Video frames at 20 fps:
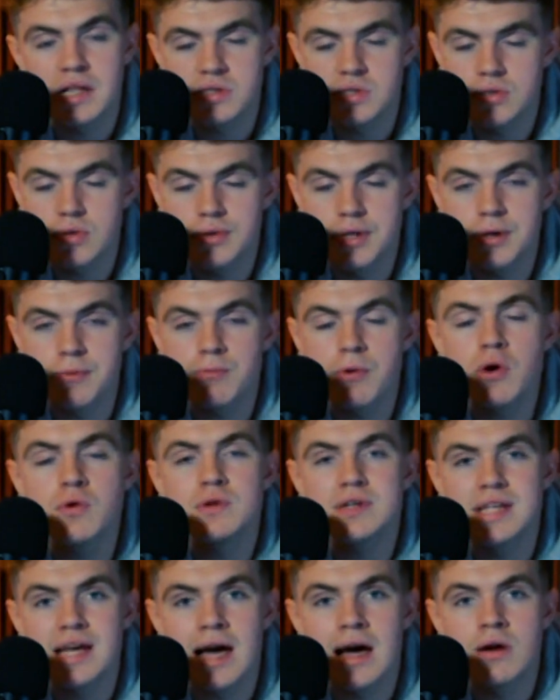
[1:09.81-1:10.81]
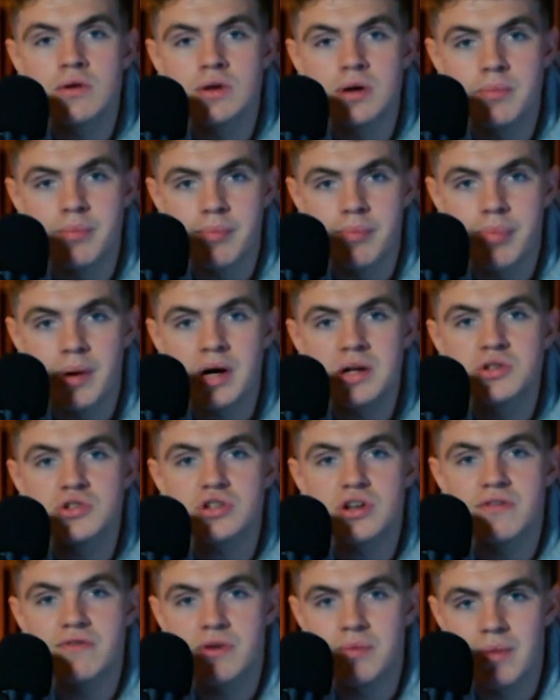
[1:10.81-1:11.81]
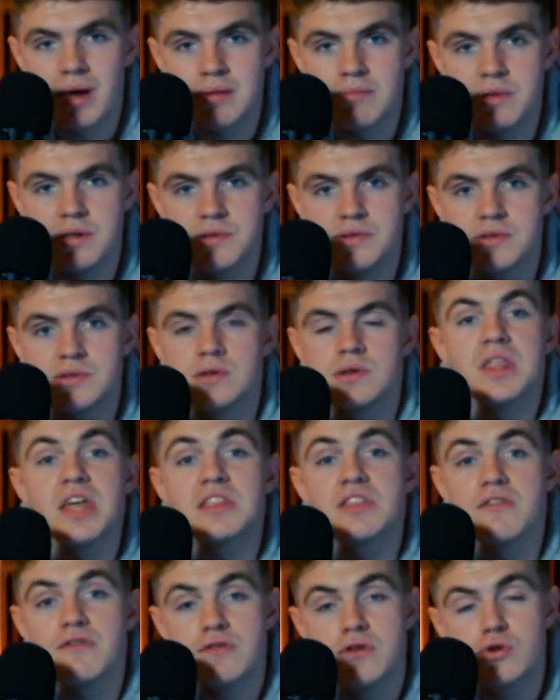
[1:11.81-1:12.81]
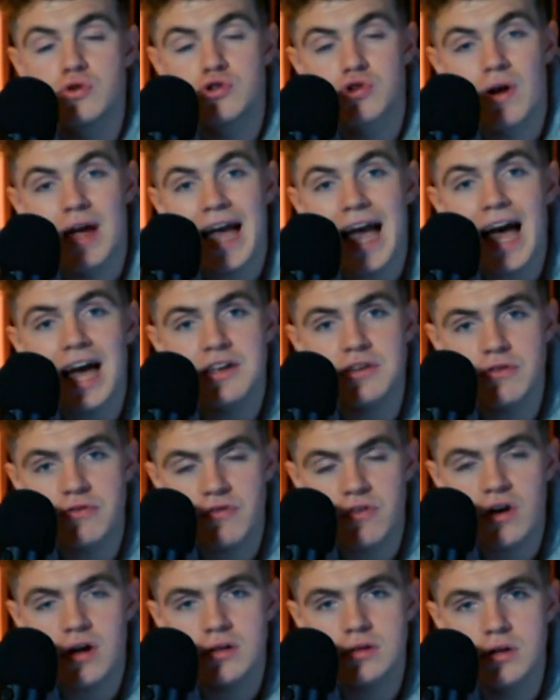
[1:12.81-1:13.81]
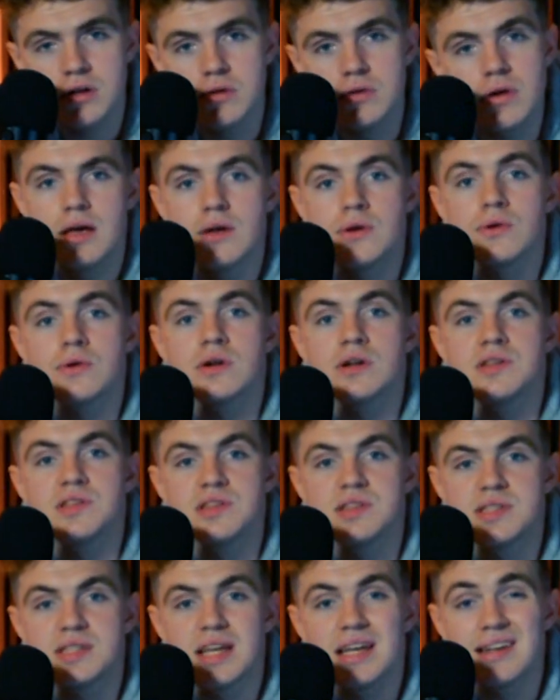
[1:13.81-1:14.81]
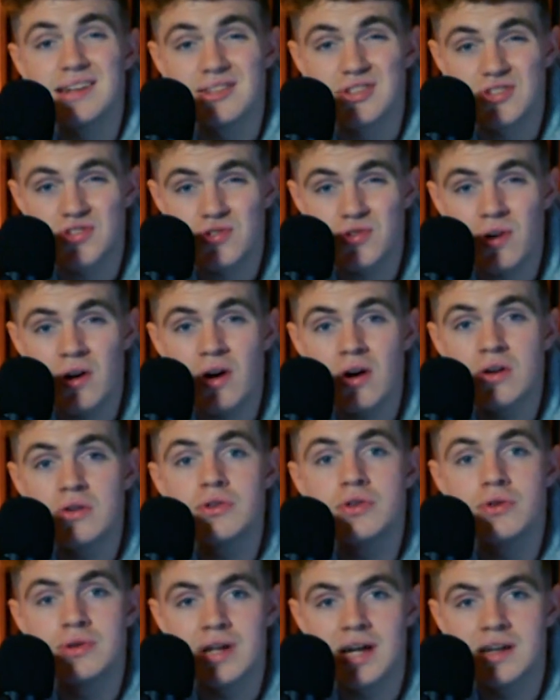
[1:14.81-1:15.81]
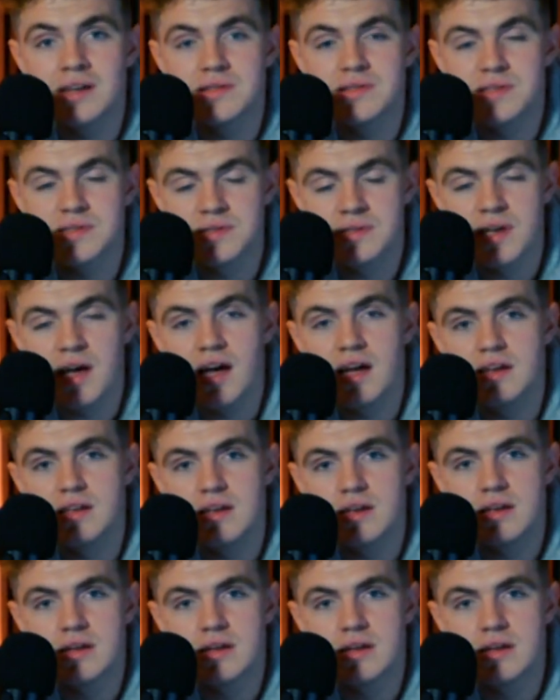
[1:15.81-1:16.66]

so they wrote down a bunch of amendments that the future had to follow in order to stay a strong, united society.